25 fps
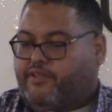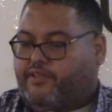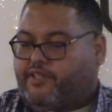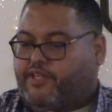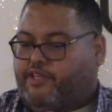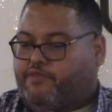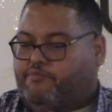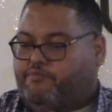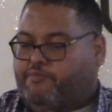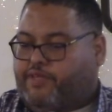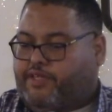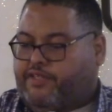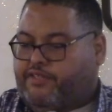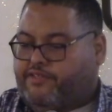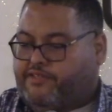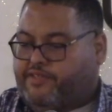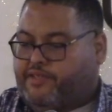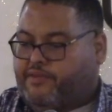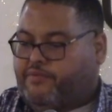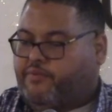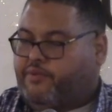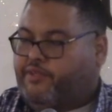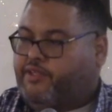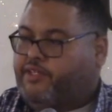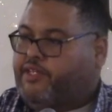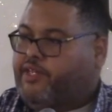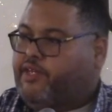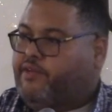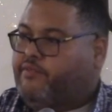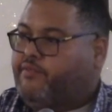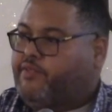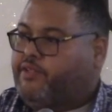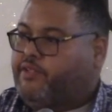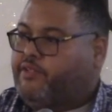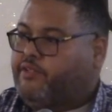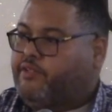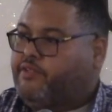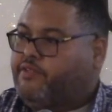it means they were
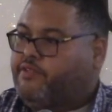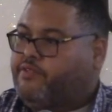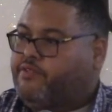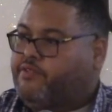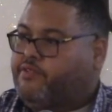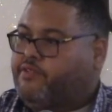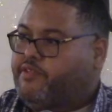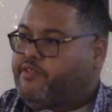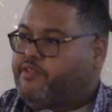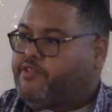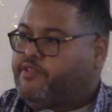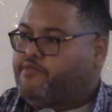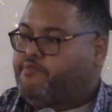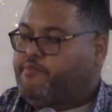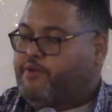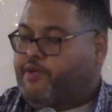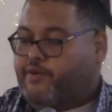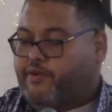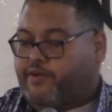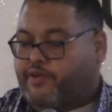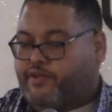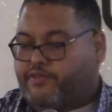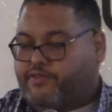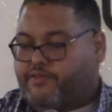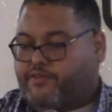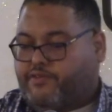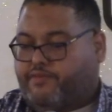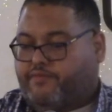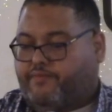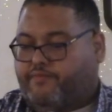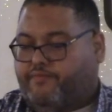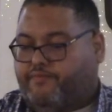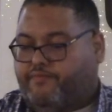given to these spirits.